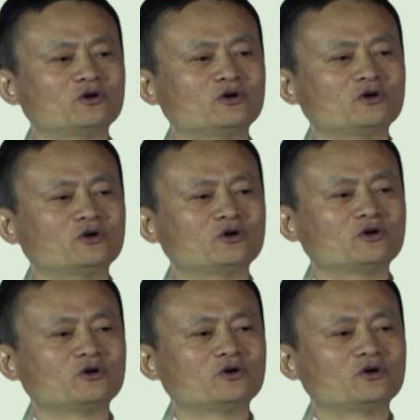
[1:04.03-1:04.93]

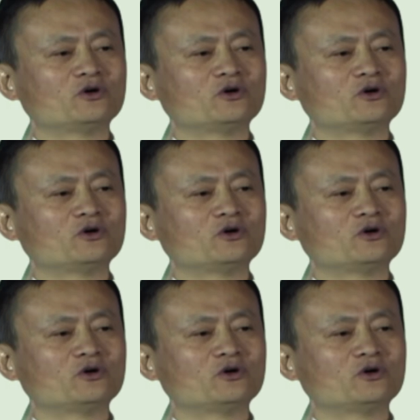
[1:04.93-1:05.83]

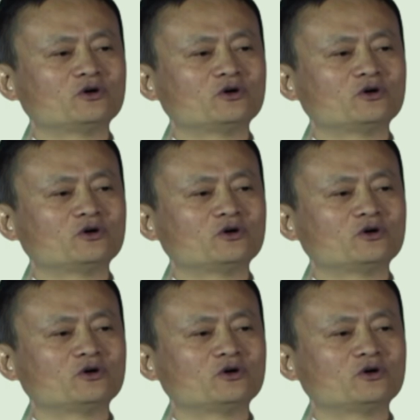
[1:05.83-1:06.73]

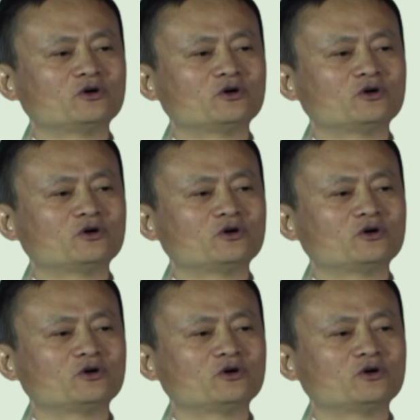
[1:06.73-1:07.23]
(no lip movement)